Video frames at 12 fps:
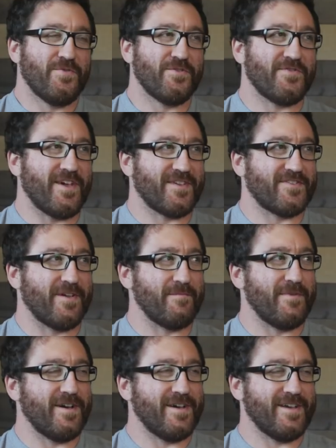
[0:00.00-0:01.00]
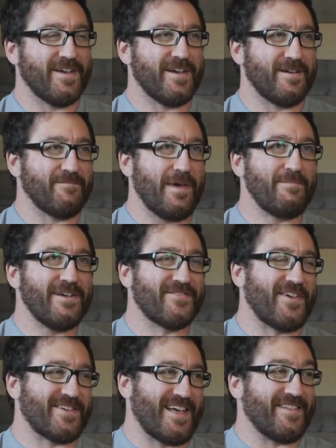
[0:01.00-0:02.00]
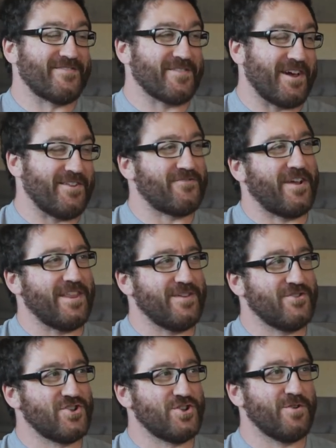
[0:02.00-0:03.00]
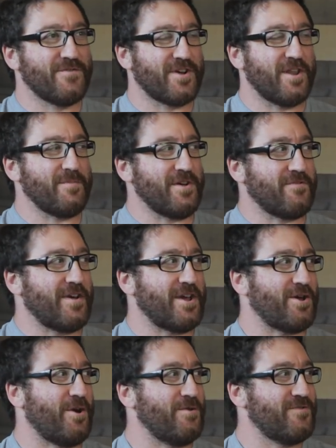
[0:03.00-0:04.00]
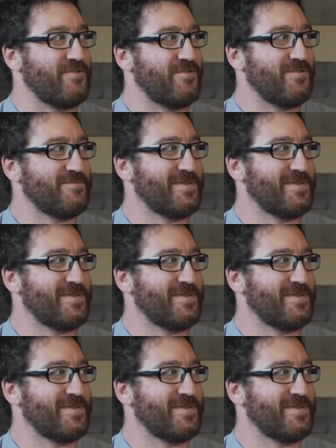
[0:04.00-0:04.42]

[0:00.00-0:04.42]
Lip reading: there's like some, maybe it's like that's the kind of training you should do if you're going to be a great coach,